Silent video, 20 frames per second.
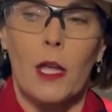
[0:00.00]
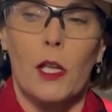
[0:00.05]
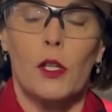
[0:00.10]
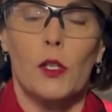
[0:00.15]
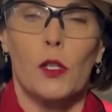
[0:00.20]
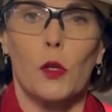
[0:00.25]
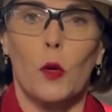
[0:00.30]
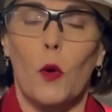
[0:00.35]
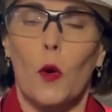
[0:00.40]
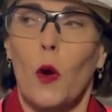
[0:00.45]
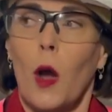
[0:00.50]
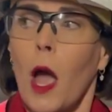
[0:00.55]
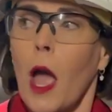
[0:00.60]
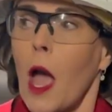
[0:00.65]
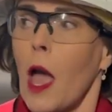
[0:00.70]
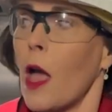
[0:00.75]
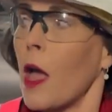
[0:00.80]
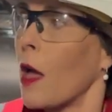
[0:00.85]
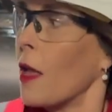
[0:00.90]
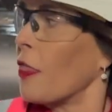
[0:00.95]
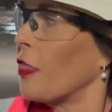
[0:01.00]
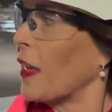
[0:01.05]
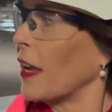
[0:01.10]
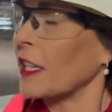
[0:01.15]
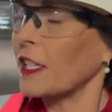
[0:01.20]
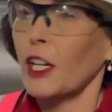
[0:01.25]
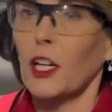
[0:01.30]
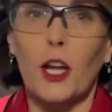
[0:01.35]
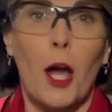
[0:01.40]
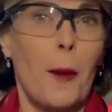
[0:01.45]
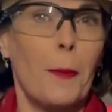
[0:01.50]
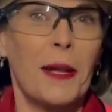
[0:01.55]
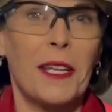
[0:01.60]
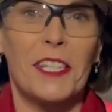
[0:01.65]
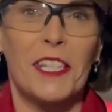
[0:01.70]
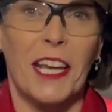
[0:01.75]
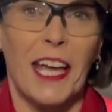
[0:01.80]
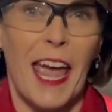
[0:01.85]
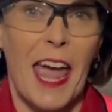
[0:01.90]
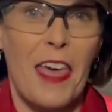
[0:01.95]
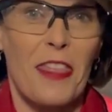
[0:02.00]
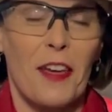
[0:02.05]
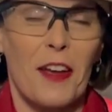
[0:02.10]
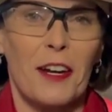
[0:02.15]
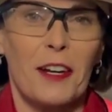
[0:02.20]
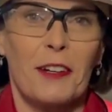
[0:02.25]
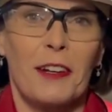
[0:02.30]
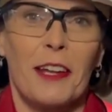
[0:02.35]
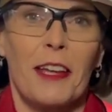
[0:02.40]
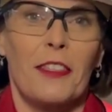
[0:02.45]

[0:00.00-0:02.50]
So things are coming together.